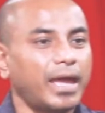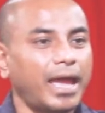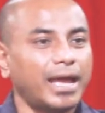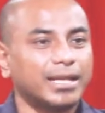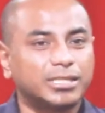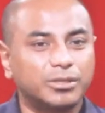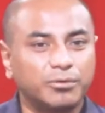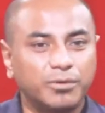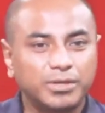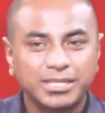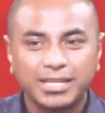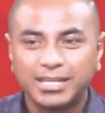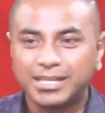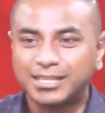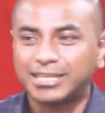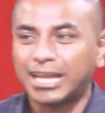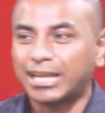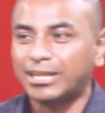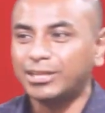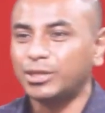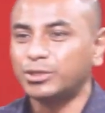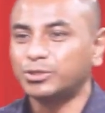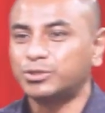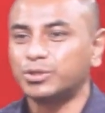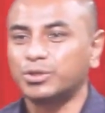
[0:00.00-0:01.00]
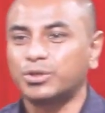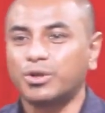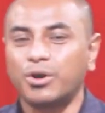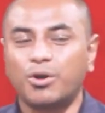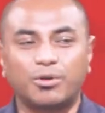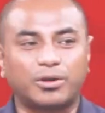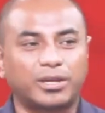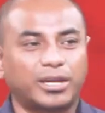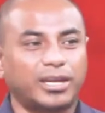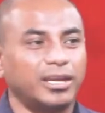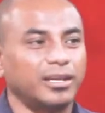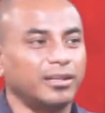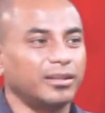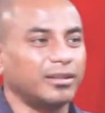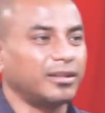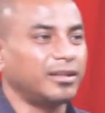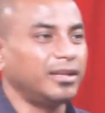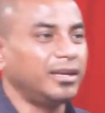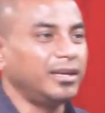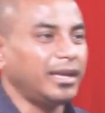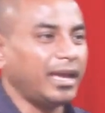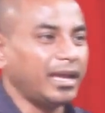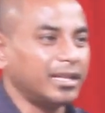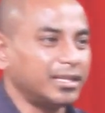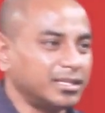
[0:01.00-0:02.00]
as he was intending to go kill
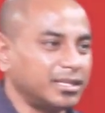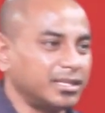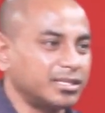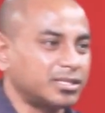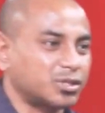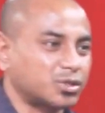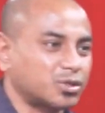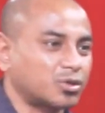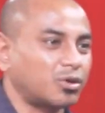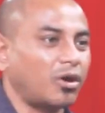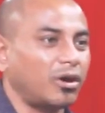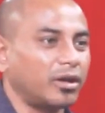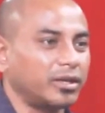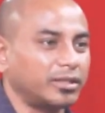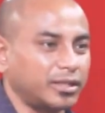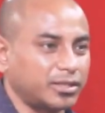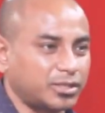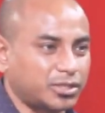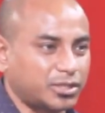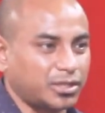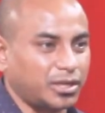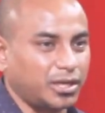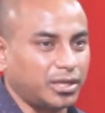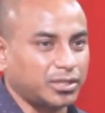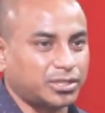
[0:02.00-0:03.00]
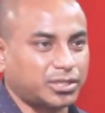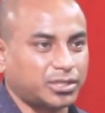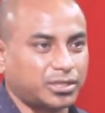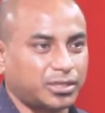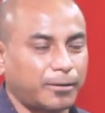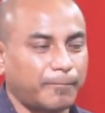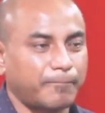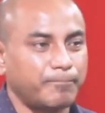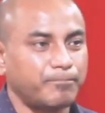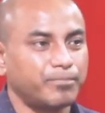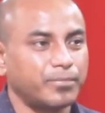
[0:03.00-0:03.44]
and destroy the church.